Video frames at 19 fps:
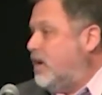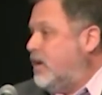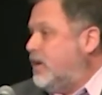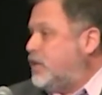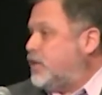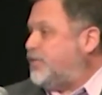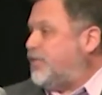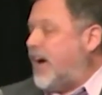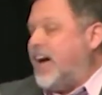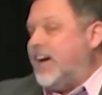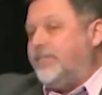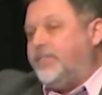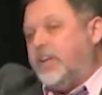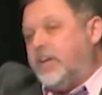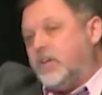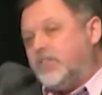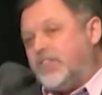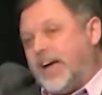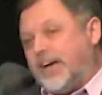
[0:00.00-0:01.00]
It's 5
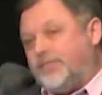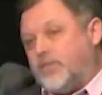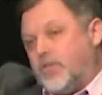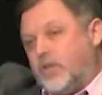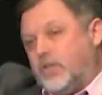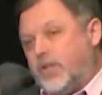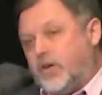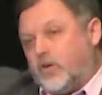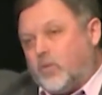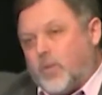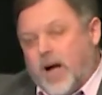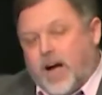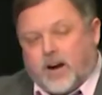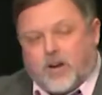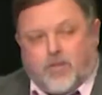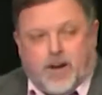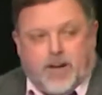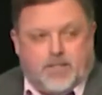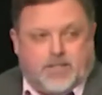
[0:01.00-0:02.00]
years after the Little
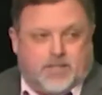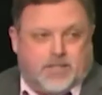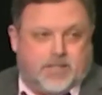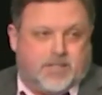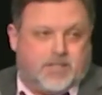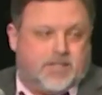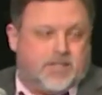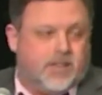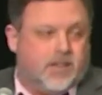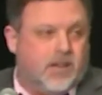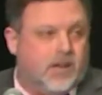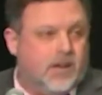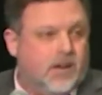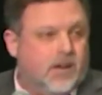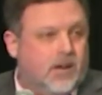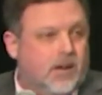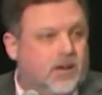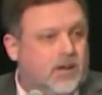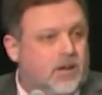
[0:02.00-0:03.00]
Rock crisis.
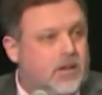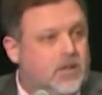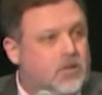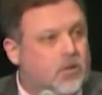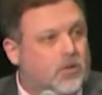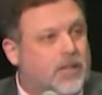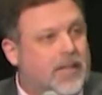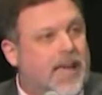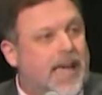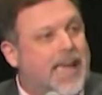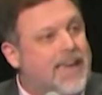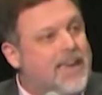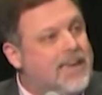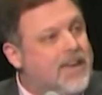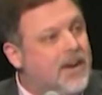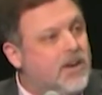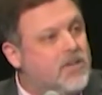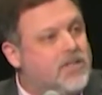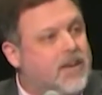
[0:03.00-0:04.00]
It's only 8
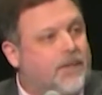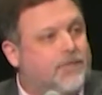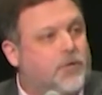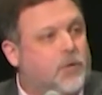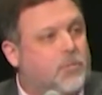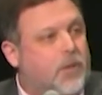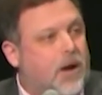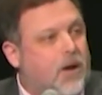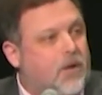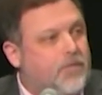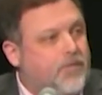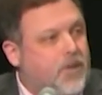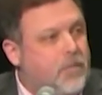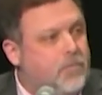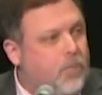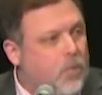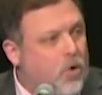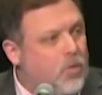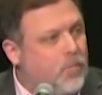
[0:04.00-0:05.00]
years after Brown v.
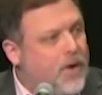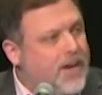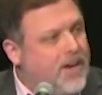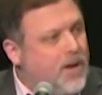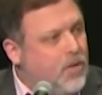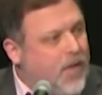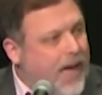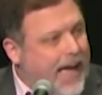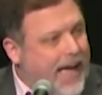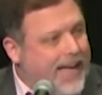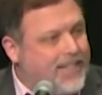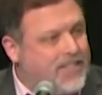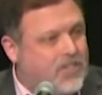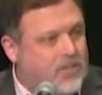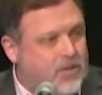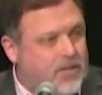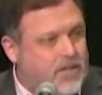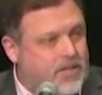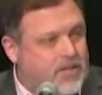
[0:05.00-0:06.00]
Board. We know the
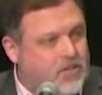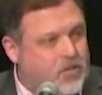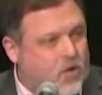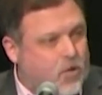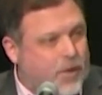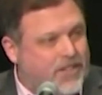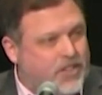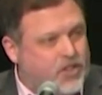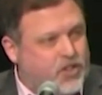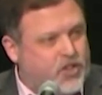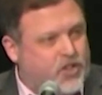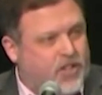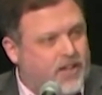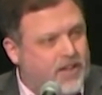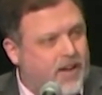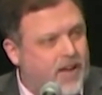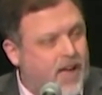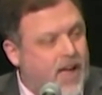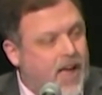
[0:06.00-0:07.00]
answer to this
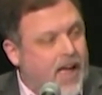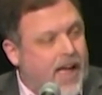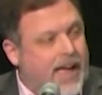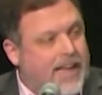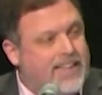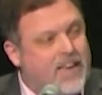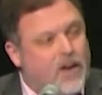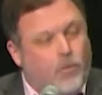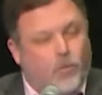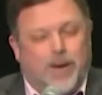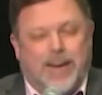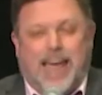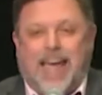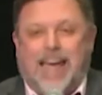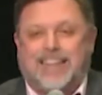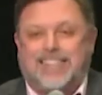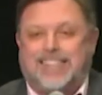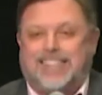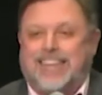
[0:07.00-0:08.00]
question, and yet when
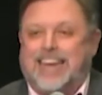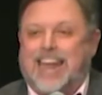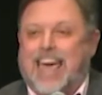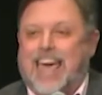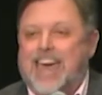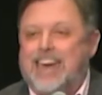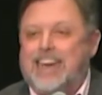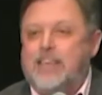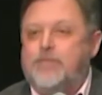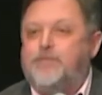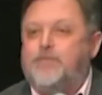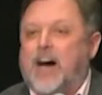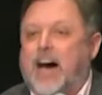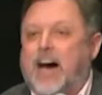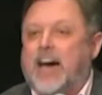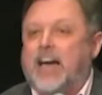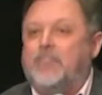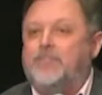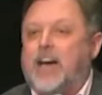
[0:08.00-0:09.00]
asked it,
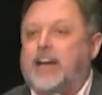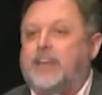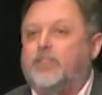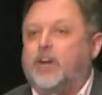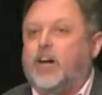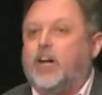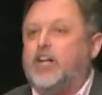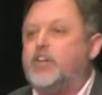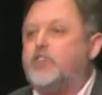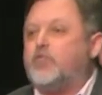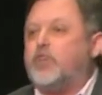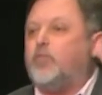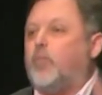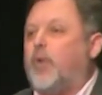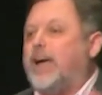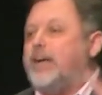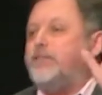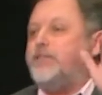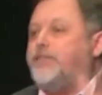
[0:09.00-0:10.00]
85 out of 100
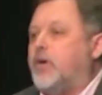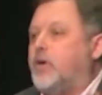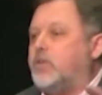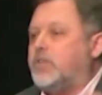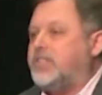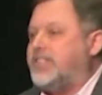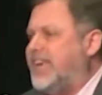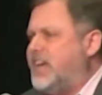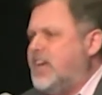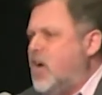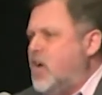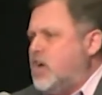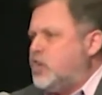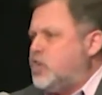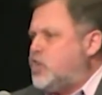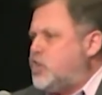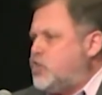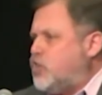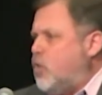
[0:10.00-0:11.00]
white folks said,
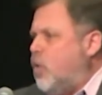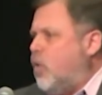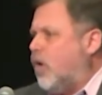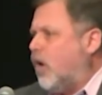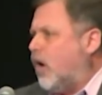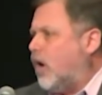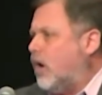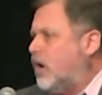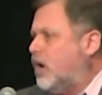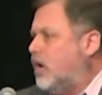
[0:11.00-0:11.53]
sure,